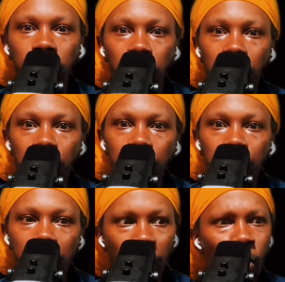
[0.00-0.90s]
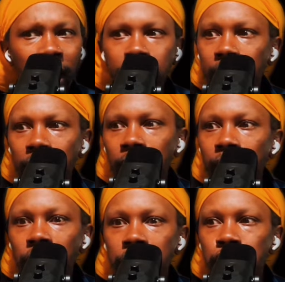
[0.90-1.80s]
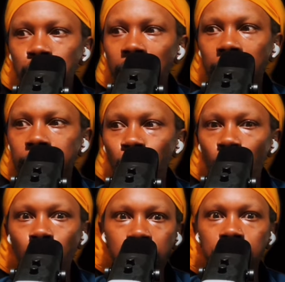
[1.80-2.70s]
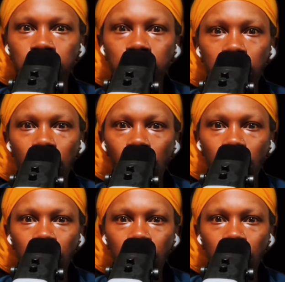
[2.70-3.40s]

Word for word: them? Like, what the hell did you not want people to know?